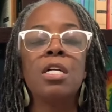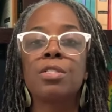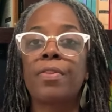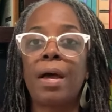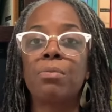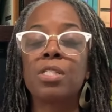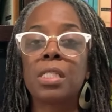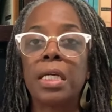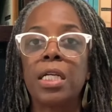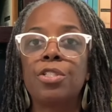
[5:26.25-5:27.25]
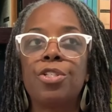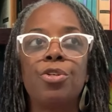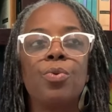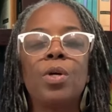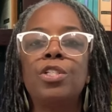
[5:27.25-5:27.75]
So that was good
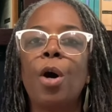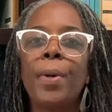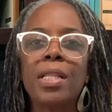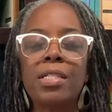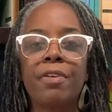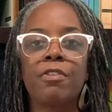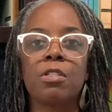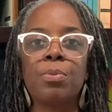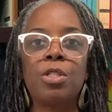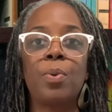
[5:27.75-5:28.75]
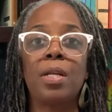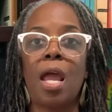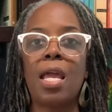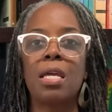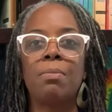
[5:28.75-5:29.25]
too. Knowing the difference between
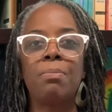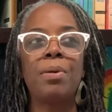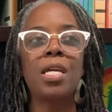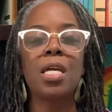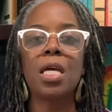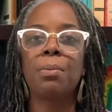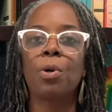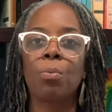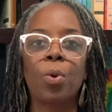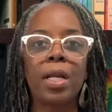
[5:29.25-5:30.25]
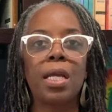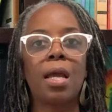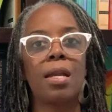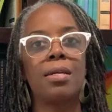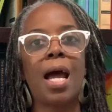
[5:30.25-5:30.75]
AM and PM or morning
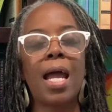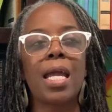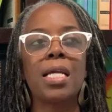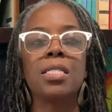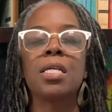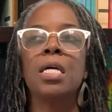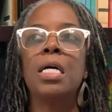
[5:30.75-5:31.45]
and night,